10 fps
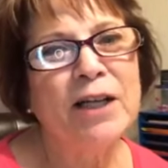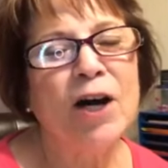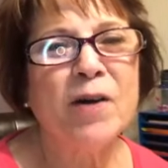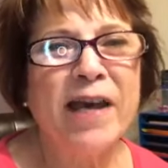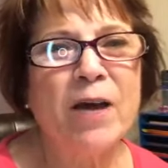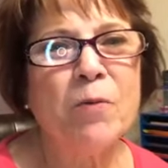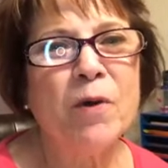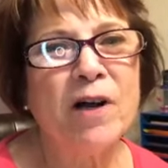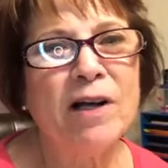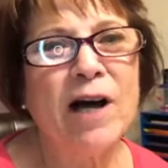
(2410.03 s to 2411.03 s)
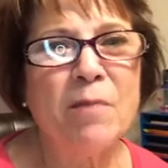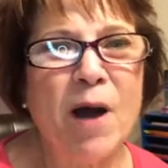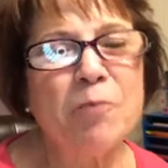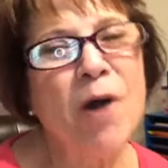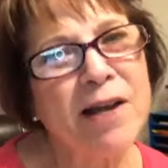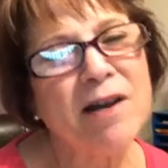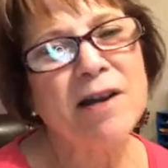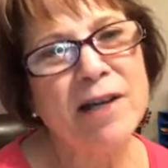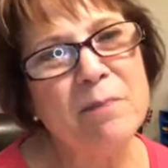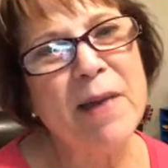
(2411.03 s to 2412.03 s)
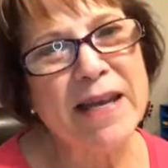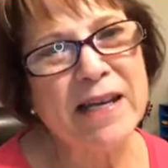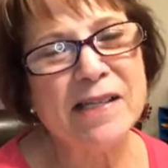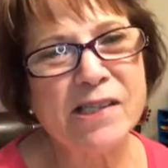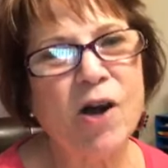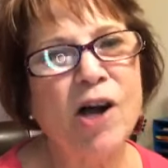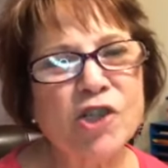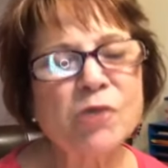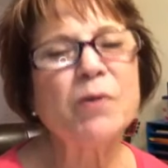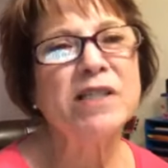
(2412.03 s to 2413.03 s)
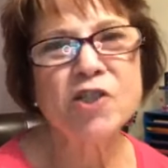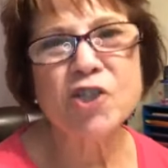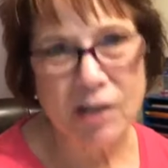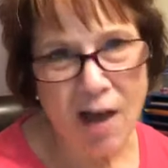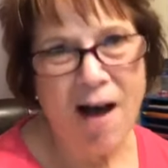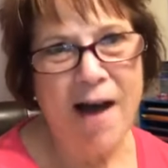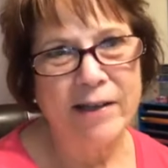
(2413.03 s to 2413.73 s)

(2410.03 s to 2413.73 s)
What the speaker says: okay, well, I'm not probably not going to make it, so I'll just wait until July